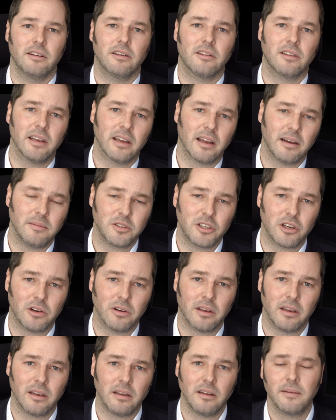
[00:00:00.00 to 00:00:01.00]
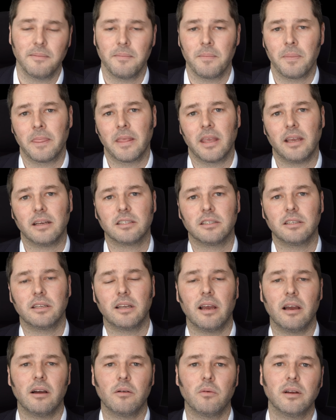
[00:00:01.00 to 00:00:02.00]
You think I'm joking?
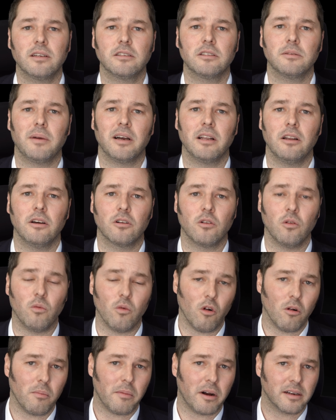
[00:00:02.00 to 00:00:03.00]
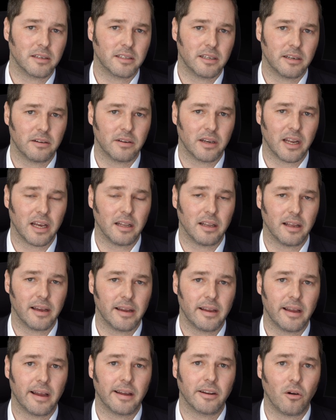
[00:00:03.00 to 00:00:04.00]
Yesterday I went to my local Walmart here in
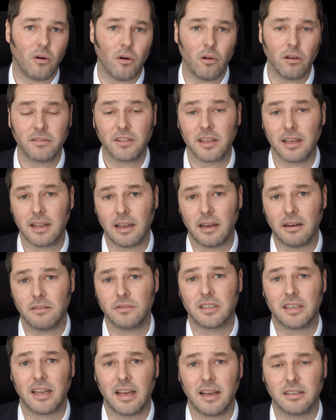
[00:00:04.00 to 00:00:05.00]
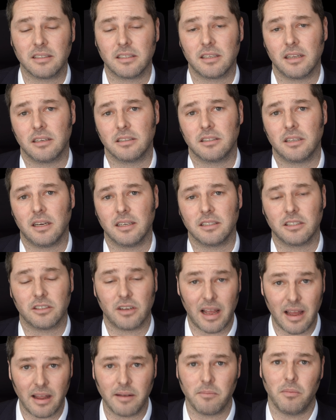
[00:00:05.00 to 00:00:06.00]
LA and all of the gloves and hand sanitizer
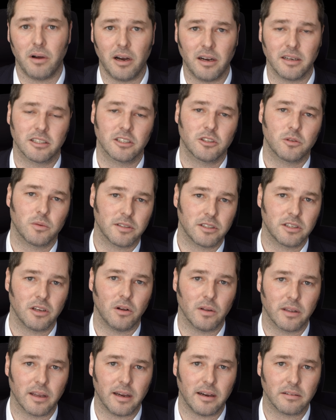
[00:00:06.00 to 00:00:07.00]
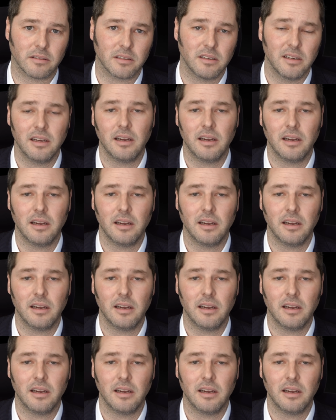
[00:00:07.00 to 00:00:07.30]
and masks were sold out.